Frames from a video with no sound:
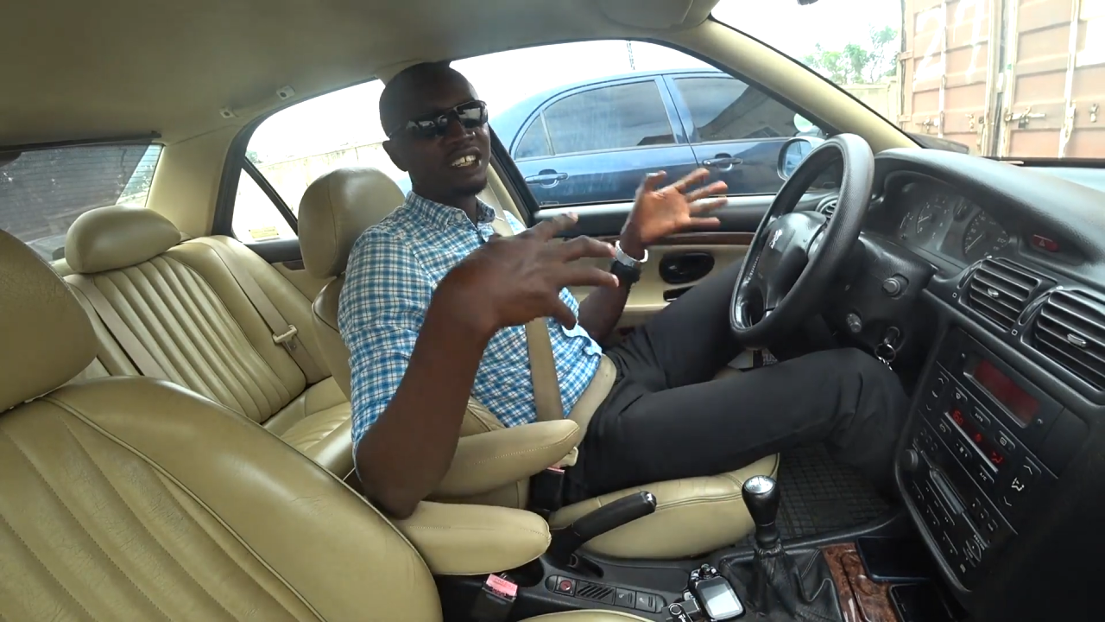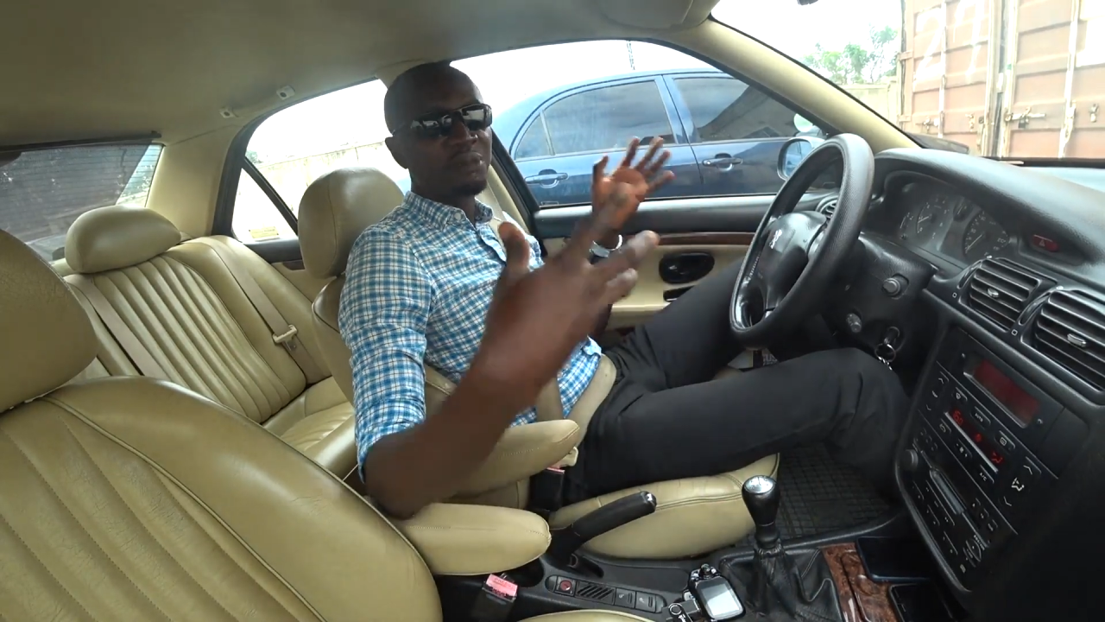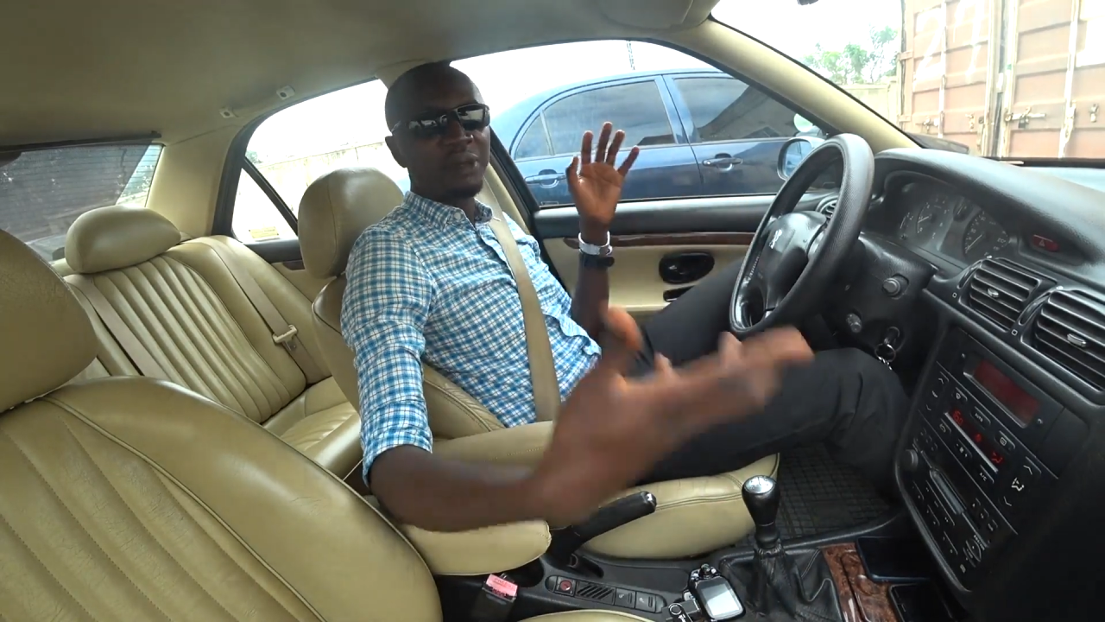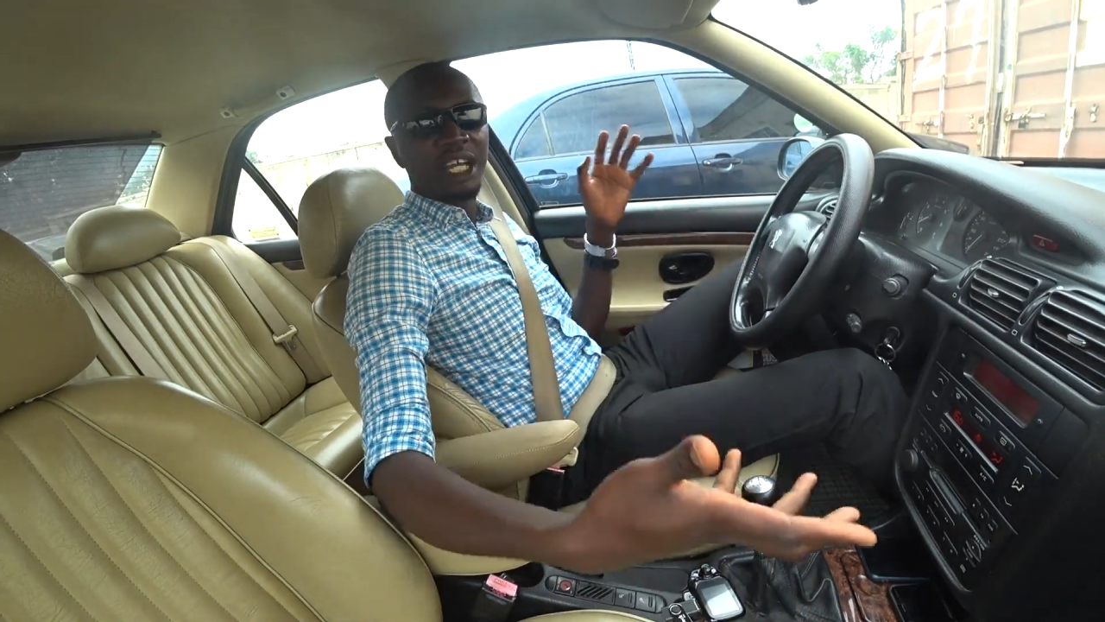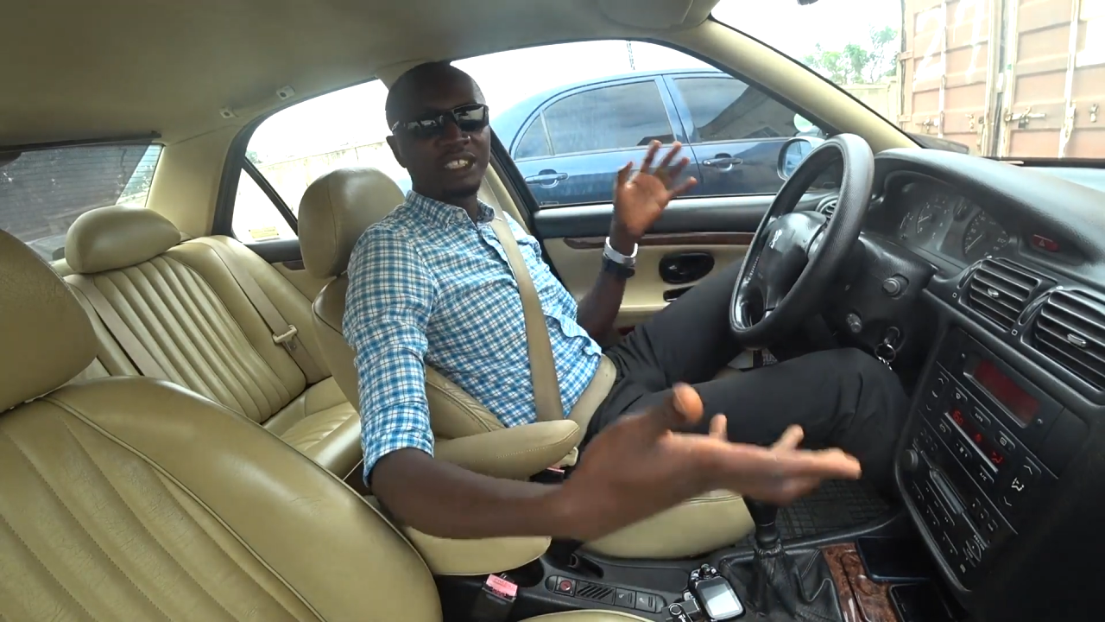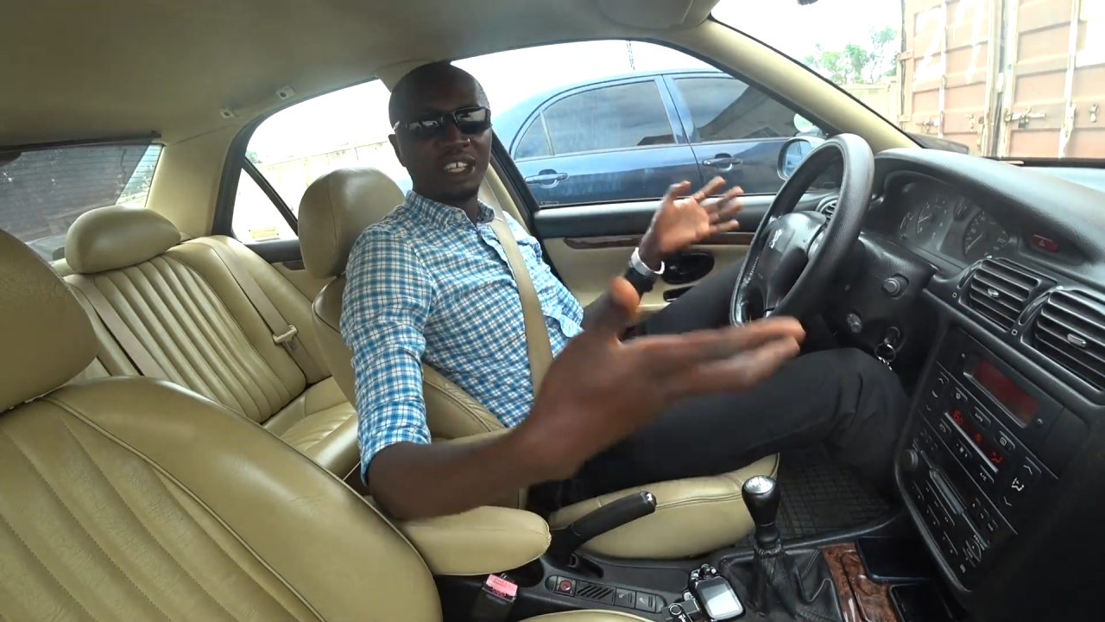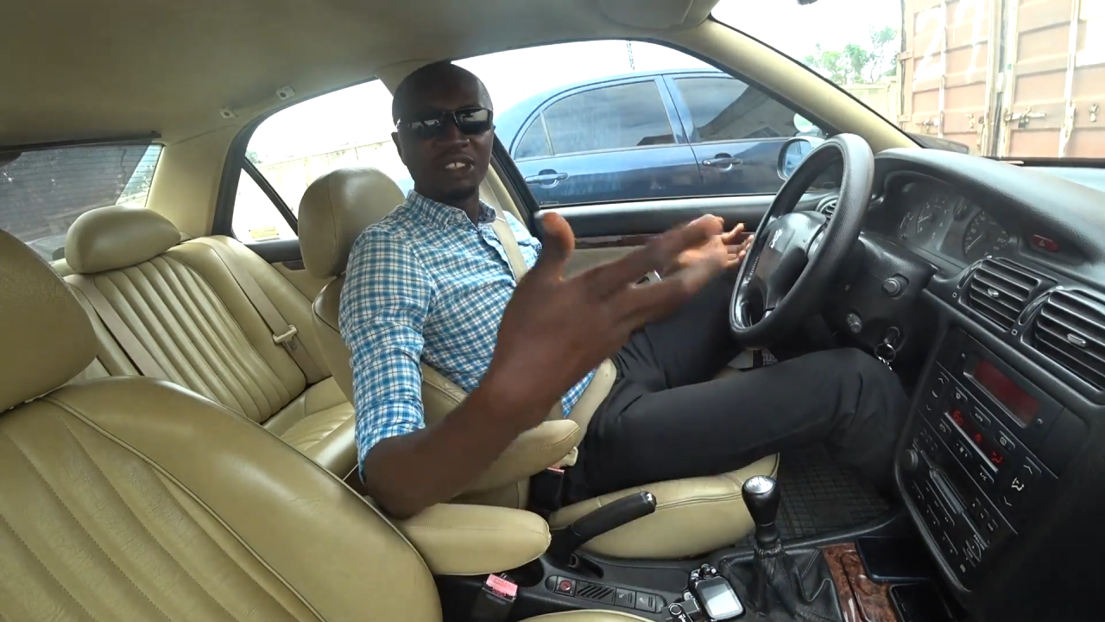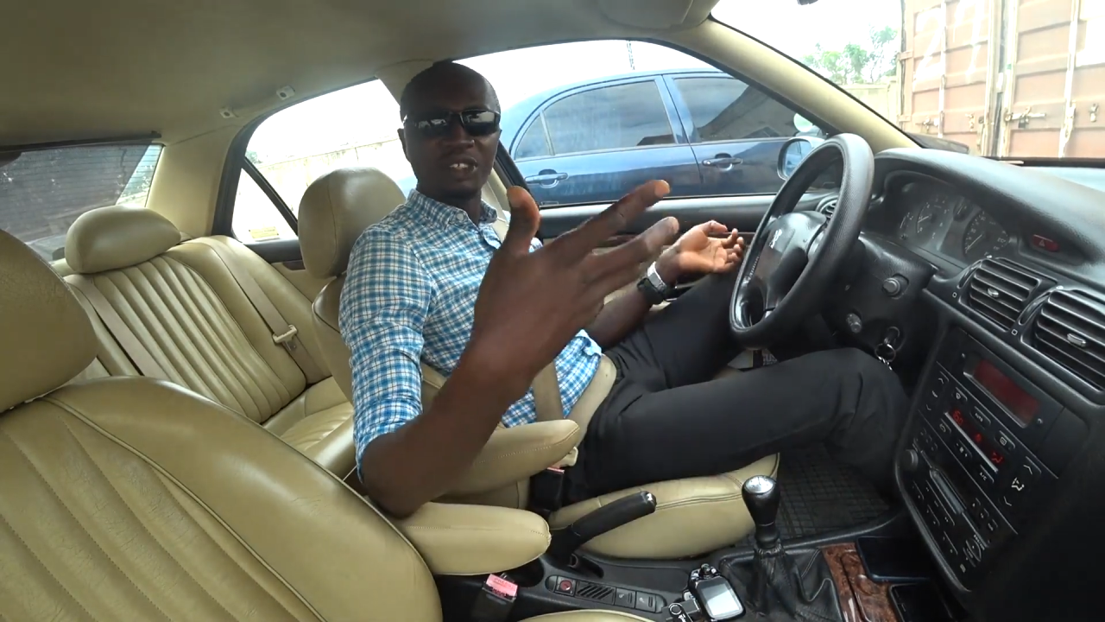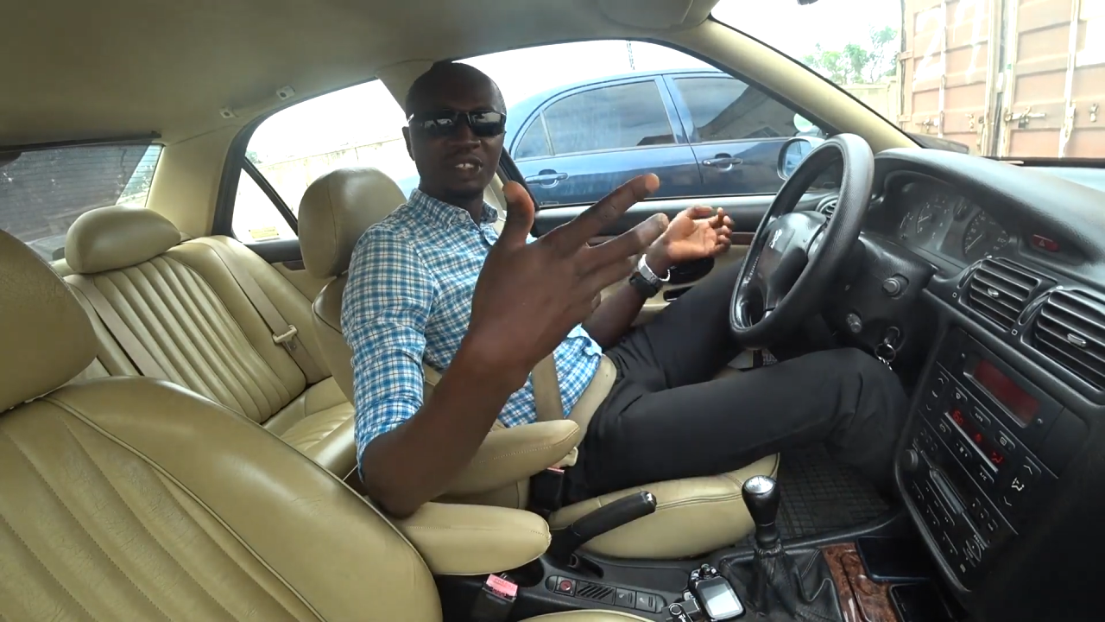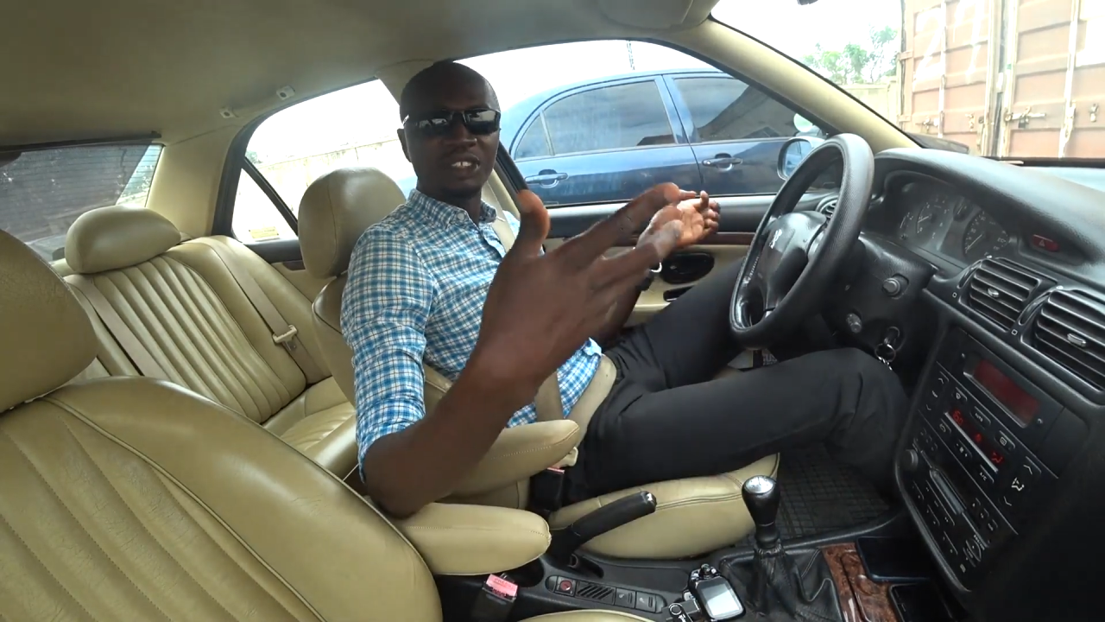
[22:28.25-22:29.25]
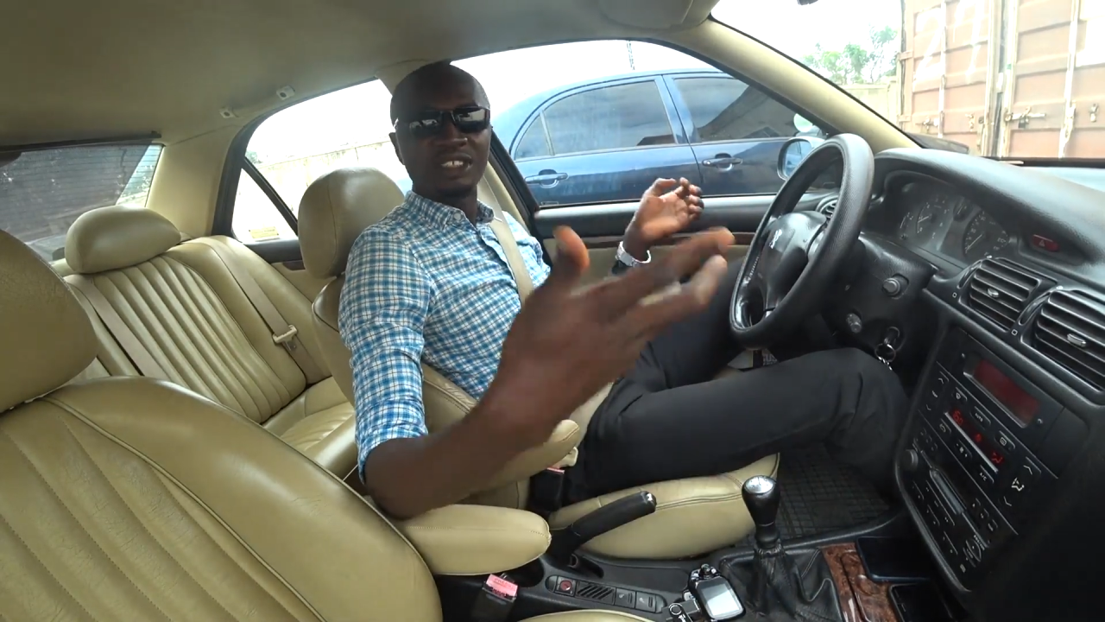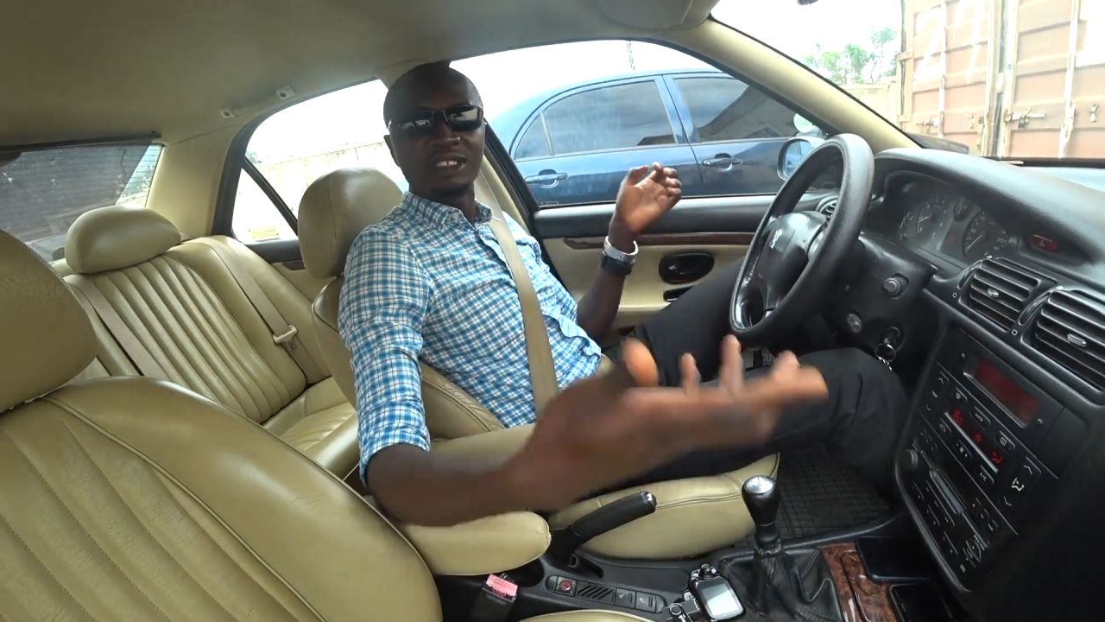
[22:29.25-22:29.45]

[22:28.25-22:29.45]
depends on you.